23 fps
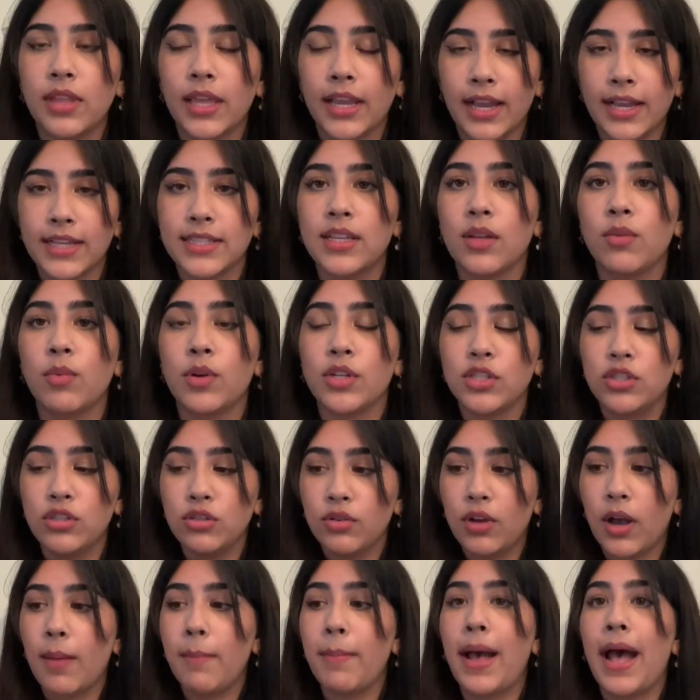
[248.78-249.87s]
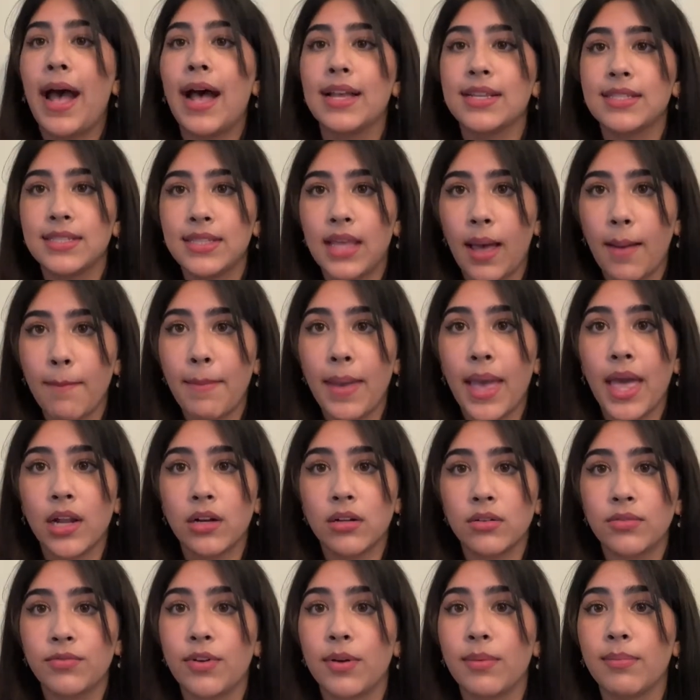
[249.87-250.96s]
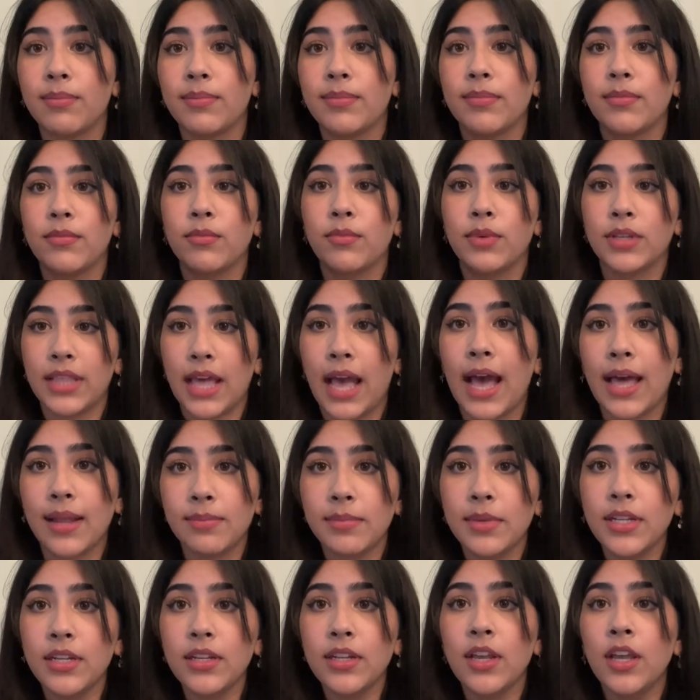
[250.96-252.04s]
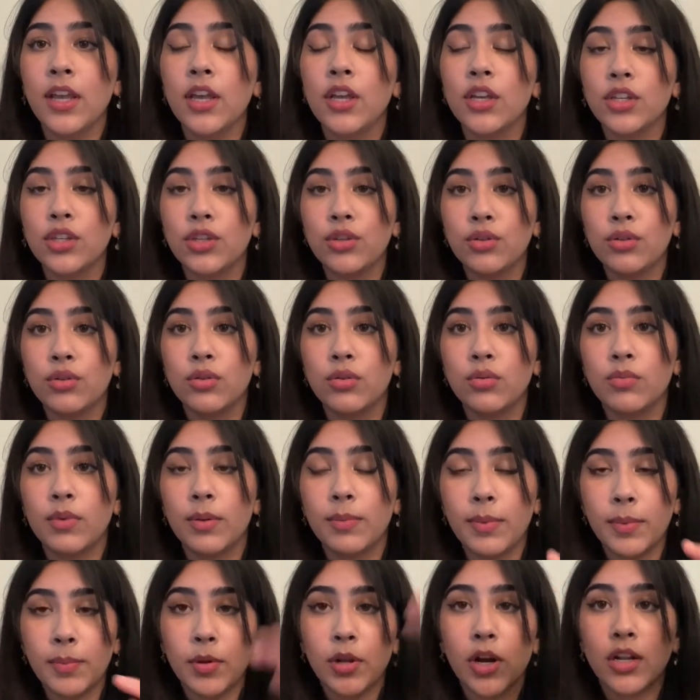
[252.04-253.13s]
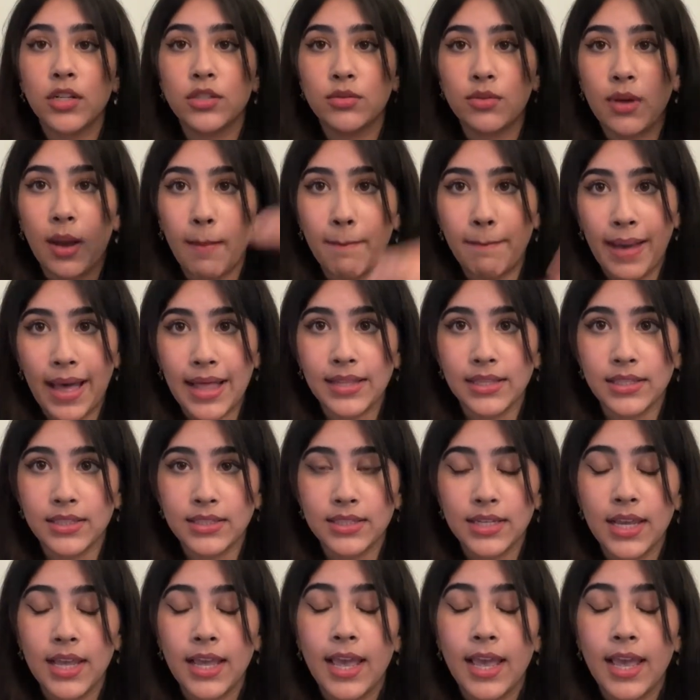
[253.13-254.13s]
I said, once you got past that panel with admin, you would be put onto a ballot.